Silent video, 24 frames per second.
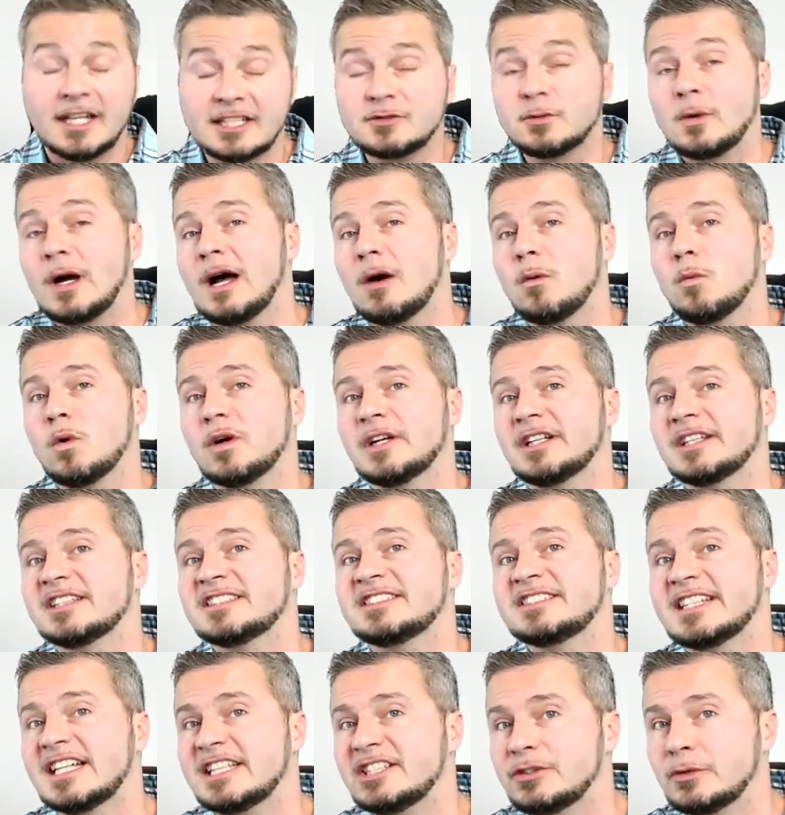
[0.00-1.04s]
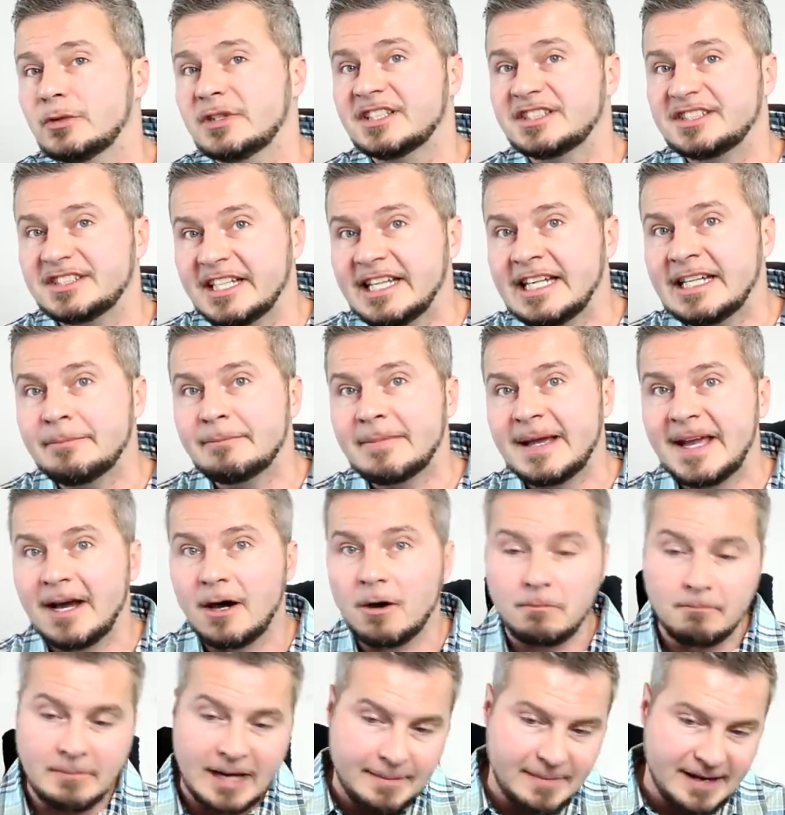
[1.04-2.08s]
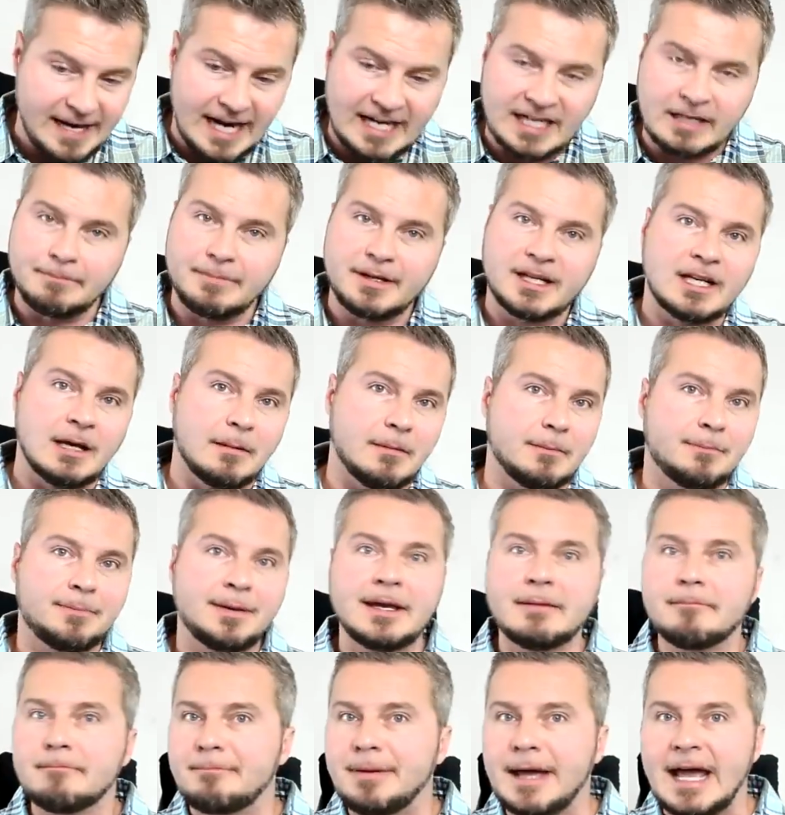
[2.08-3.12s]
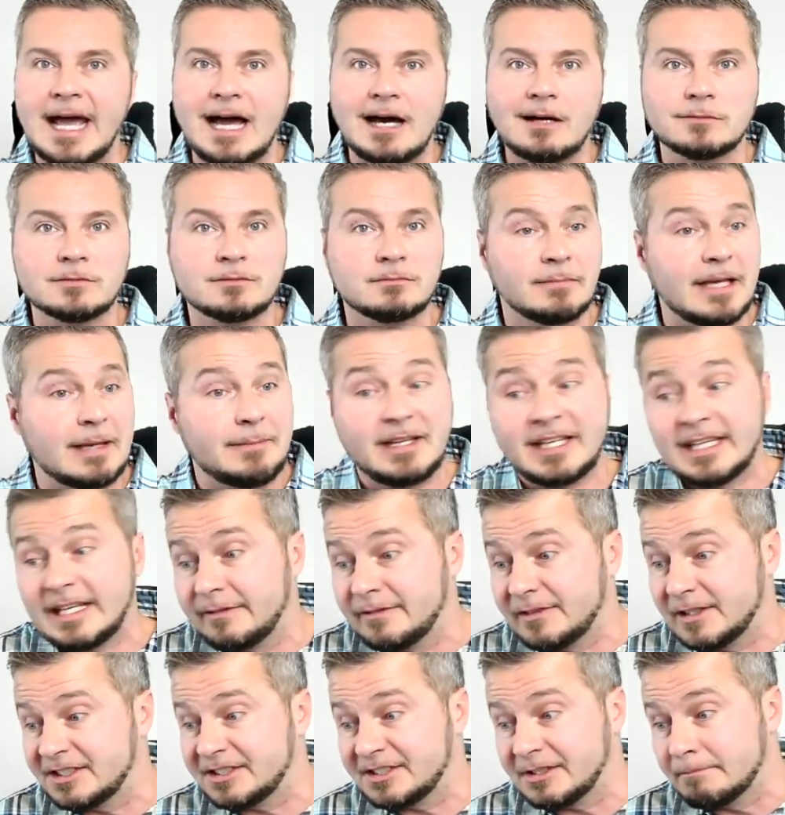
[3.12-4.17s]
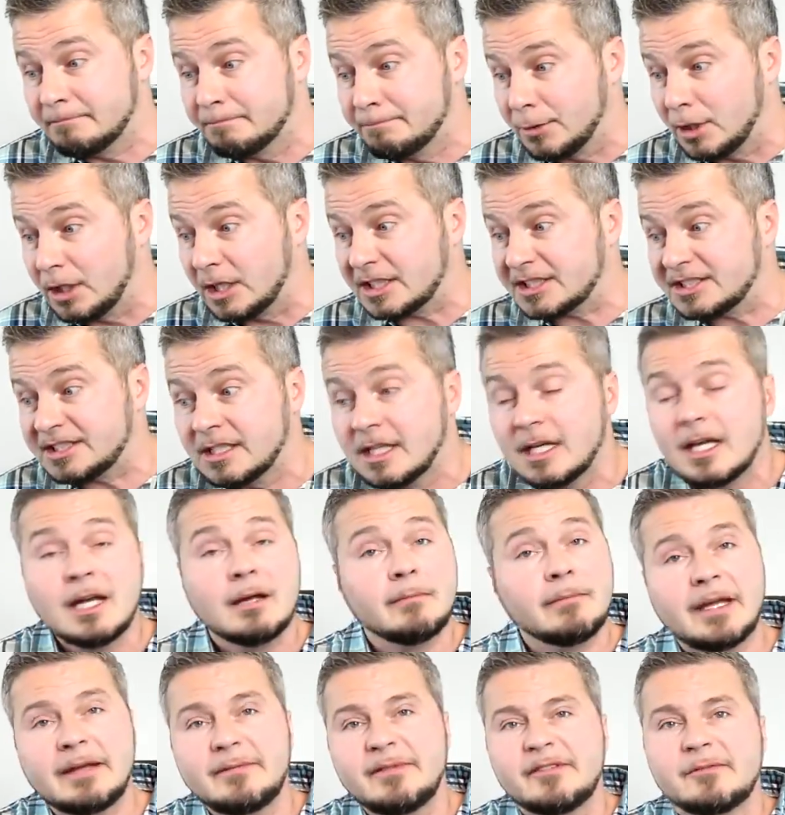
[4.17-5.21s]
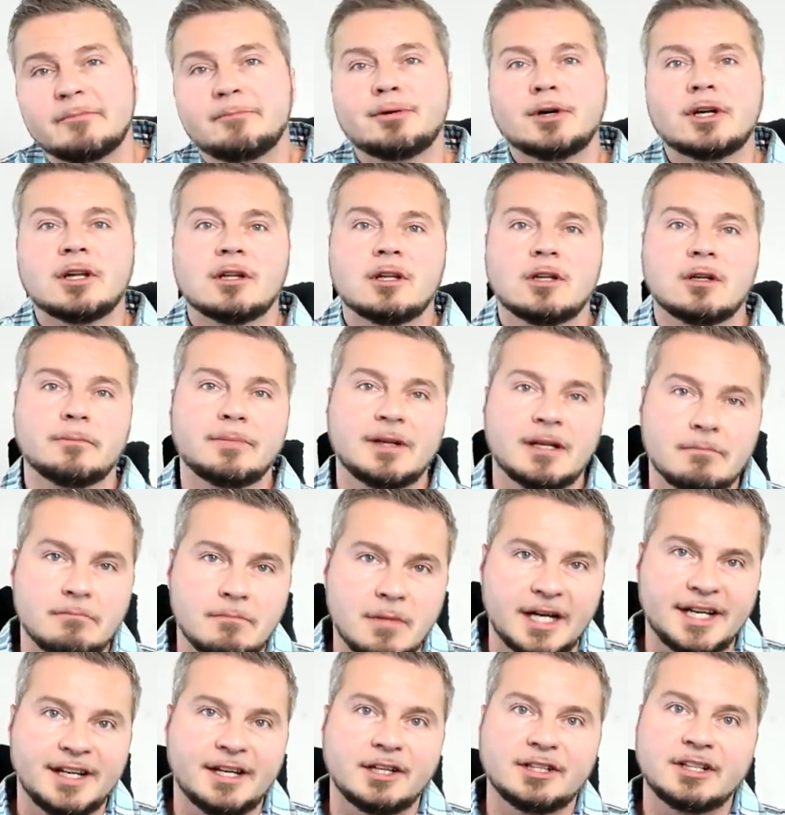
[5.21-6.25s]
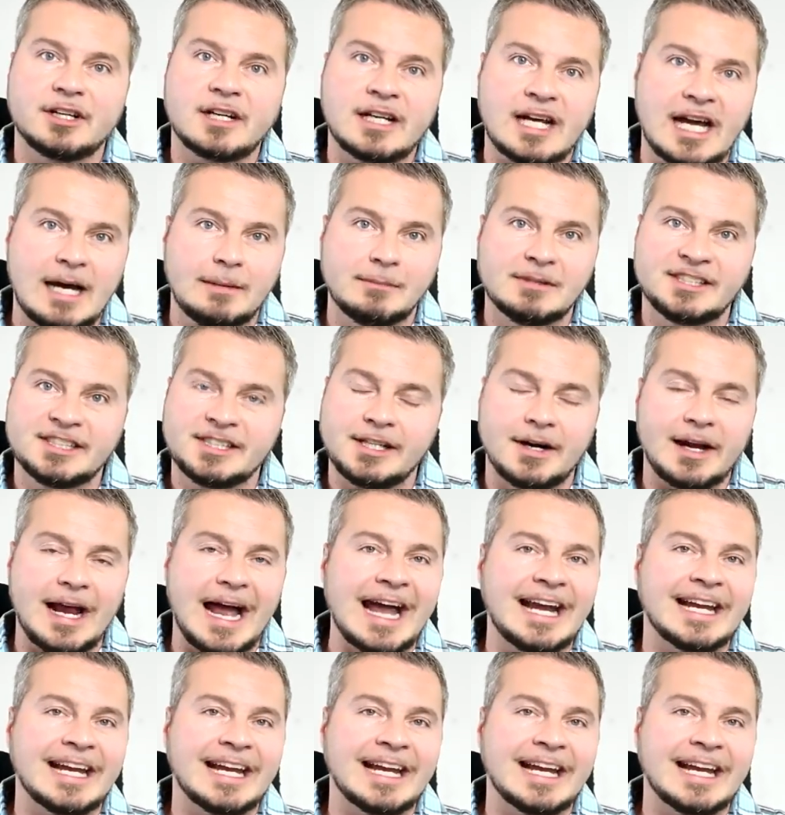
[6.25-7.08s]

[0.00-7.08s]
That's why I wanted to send you this email. Maybe I could become a pen pal, maybe give you some books, maybe even put a little bit of money on your commissary.